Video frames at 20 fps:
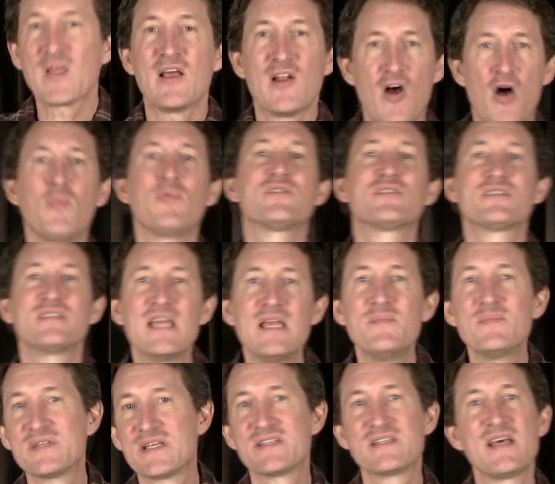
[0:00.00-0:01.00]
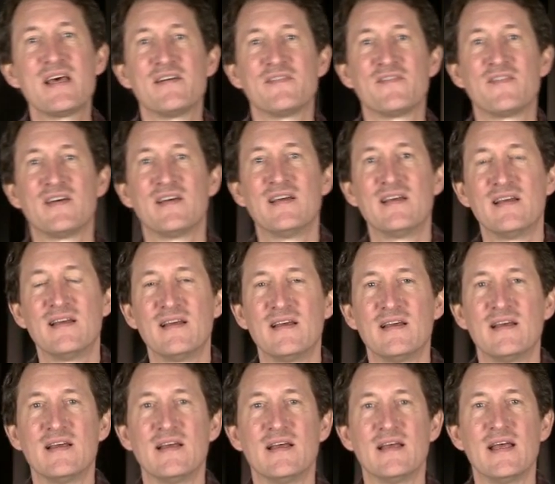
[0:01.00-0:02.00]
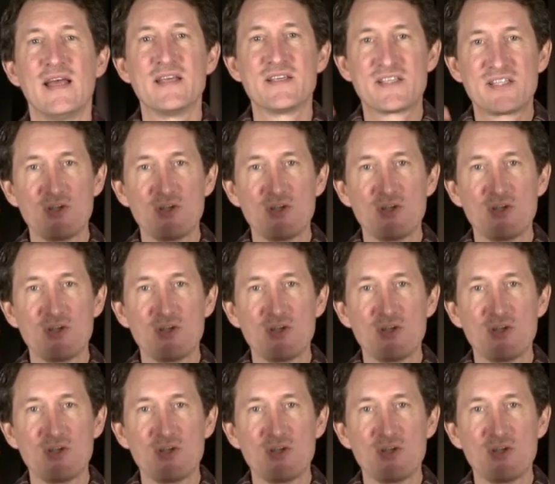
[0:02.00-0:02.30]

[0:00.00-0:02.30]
It almost seems as if, as